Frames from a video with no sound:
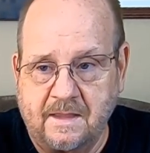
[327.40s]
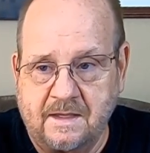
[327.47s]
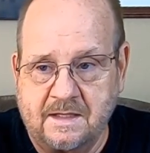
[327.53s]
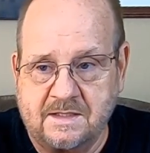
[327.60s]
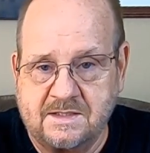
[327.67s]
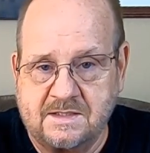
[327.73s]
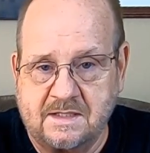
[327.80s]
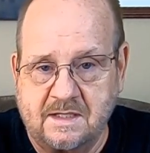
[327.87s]

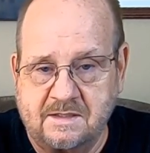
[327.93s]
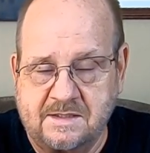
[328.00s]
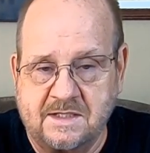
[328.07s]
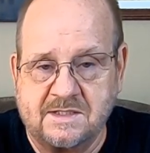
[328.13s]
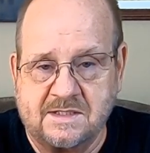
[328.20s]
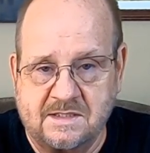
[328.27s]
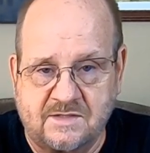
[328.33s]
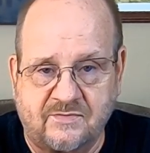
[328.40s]
it's
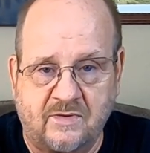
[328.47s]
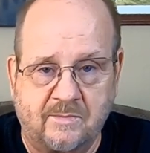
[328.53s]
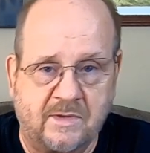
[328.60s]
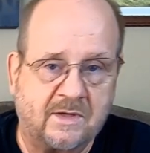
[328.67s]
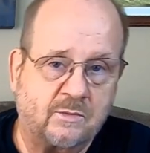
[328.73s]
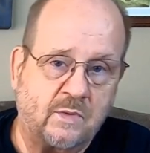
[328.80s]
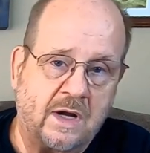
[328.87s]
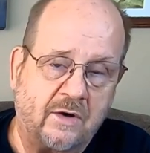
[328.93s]
distance from
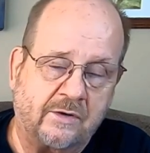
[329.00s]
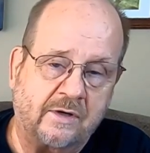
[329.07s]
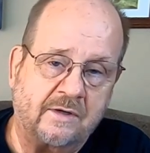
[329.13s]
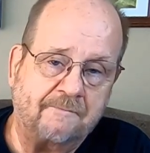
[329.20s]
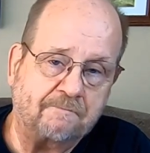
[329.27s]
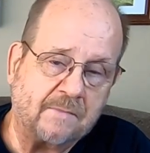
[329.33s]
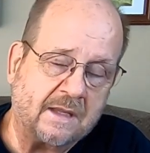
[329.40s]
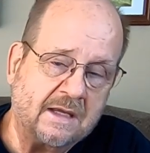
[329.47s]
the
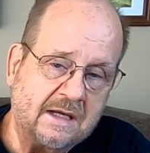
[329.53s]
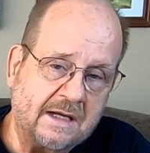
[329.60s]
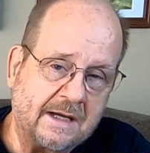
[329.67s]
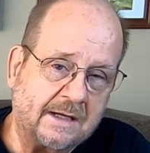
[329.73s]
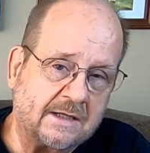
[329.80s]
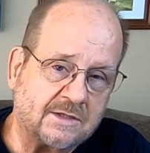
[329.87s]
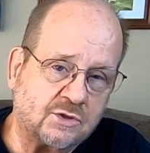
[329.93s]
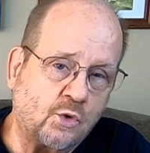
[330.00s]
router,
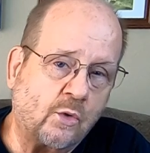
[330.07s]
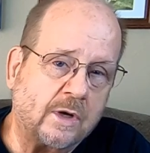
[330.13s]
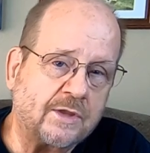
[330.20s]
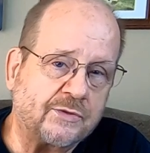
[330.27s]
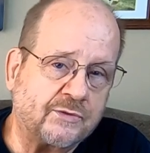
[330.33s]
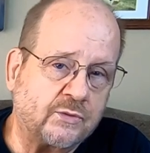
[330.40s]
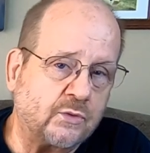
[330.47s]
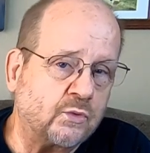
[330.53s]
and it's
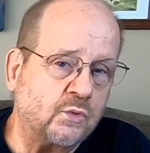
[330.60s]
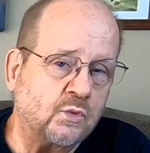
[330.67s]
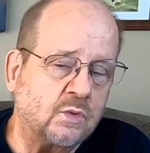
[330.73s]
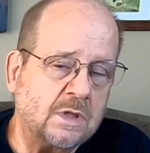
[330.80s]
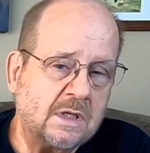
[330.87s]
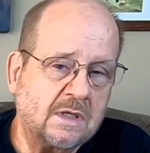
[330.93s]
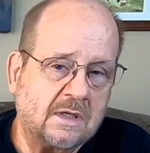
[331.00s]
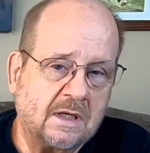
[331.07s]
going
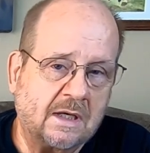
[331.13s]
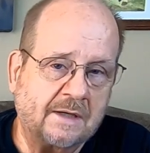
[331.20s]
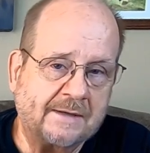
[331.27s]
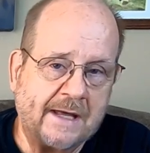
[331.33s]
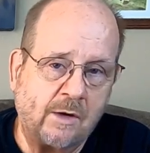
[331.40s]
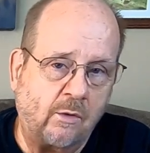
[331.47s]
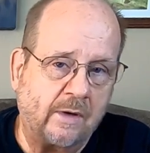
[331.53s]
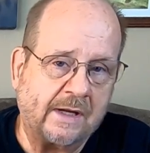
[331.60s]
through
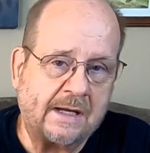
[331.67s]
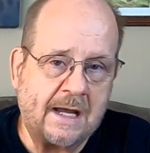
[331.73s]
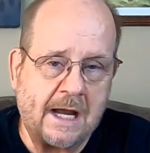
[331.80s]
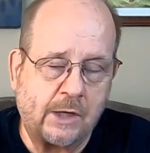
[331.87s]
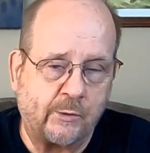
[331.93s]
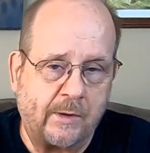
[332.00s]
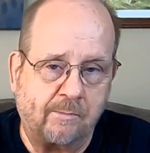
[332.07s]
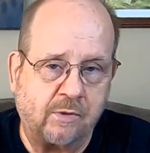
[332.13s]
not only
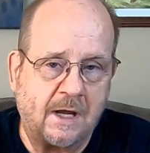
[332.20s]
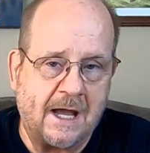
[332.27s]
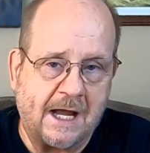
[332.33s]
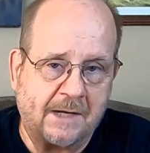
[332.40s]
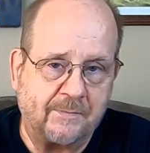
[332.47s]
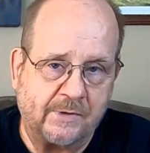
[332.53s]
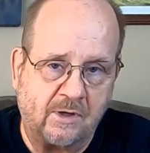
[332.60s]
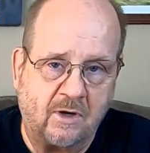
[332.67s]
concrete
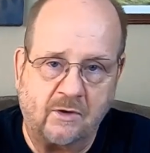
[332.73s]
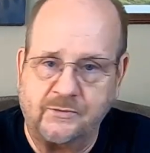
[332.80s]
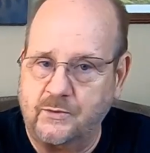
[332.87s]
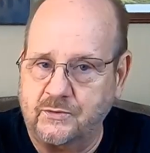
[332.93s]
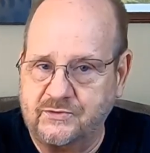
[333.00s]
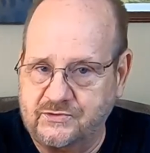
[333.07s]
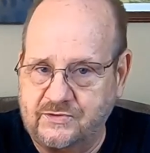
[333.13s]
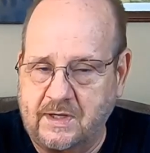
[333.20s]
block, but
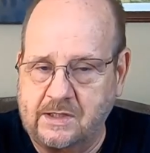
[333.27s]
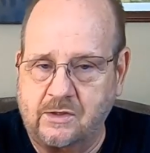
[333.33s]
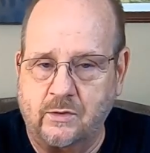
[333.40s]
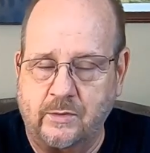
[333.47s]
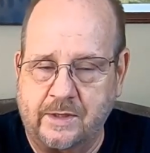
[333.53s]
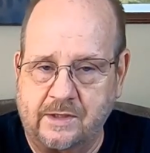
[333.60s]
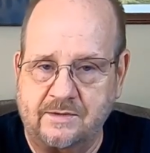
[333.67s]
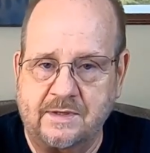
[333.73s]
also
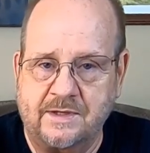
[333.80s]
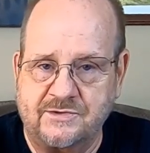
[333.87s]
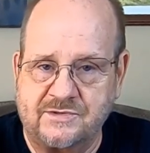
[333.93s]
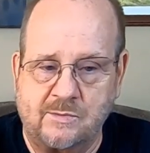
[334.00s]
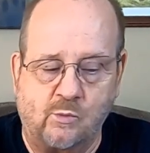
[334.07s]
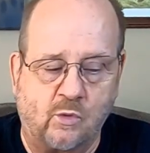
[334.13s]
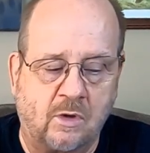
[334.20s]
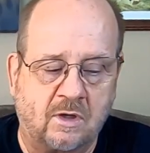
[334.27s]
stucco and
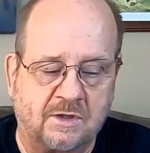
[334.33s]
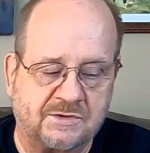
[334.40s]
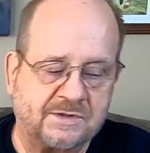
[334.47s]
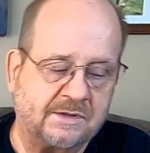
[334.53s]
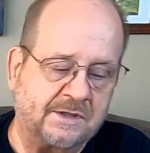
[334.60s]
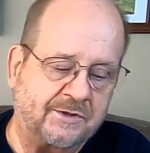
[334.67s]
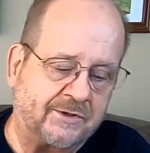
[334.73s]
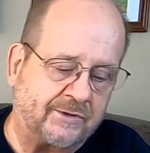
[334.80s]
some walls,
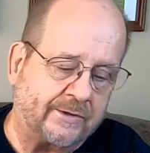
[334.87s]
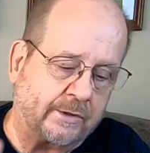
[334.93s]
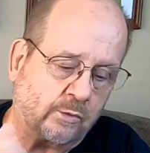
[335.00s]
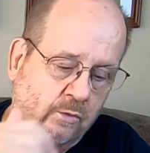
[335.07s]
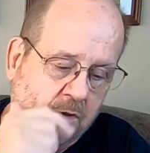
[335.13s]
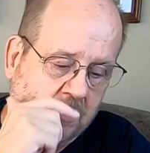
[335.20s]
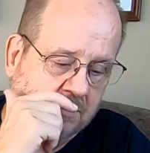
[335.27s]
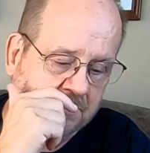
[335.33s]
interior
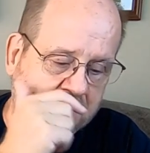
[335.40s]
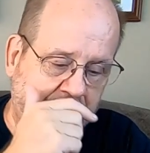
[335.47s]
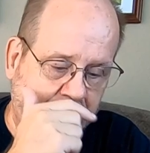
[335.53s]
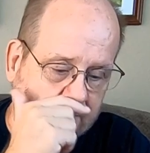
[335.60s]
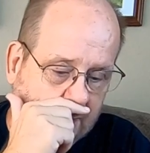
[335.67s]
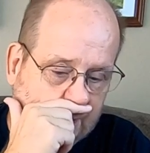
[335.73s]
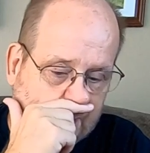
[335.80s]
walls.